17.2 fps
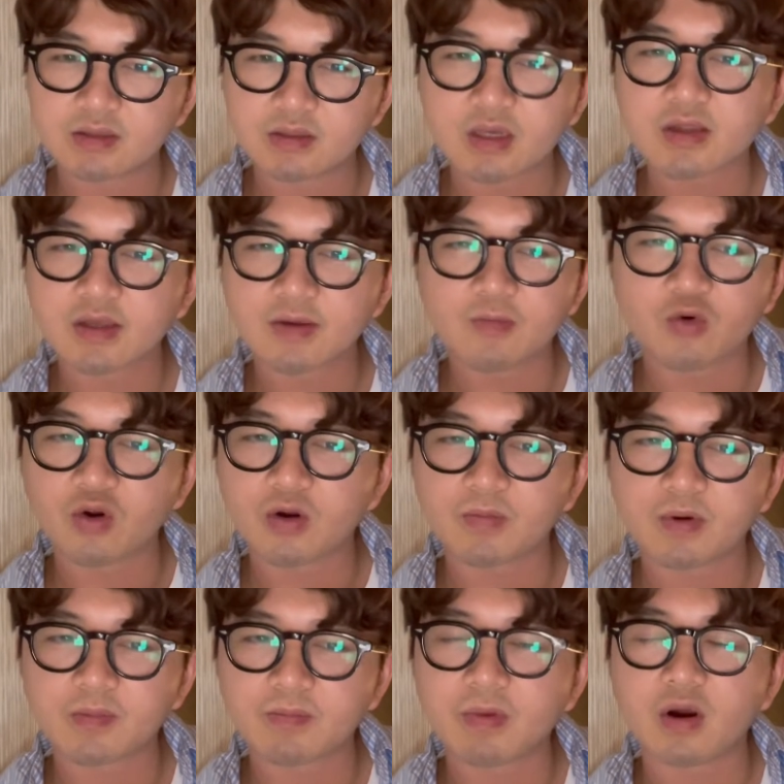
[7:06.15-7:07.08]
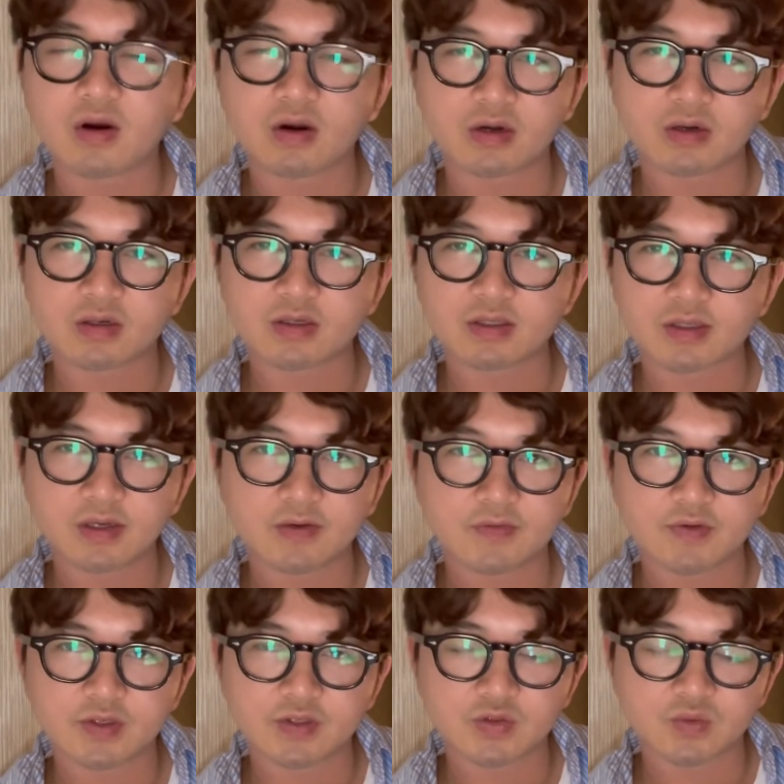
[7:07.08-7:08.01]
nothing more but part
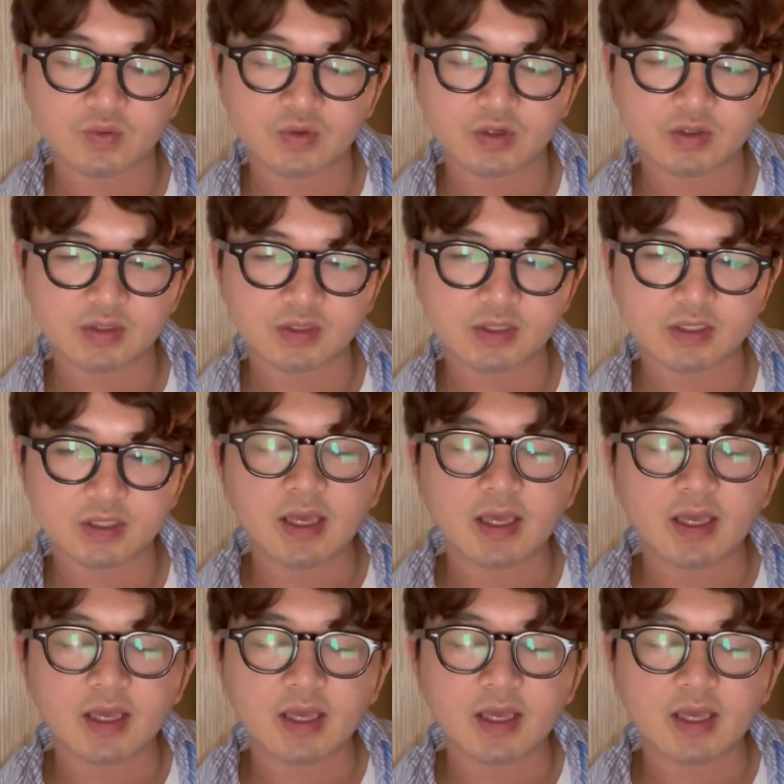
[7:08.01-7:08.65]
of this world.